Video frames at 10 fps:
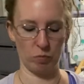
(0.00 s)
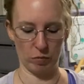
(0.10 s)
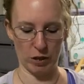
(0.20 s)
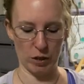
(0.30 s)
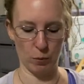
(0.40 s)

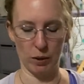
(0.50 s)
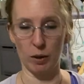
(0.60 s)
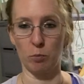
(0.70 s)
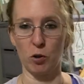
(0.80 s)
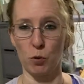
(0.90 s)
then you end
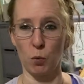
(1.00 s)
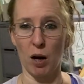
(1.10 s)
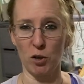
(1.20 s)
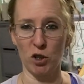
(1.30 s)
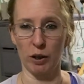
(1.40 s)
up just
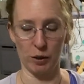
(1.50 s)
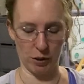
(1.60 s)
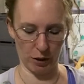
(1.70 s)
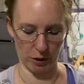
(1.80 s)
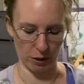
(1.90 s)
watching
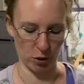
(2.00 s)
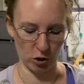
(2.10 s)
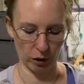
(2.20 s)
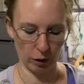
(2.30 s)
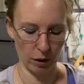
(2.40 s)
instead of
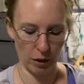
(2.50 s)
stitching.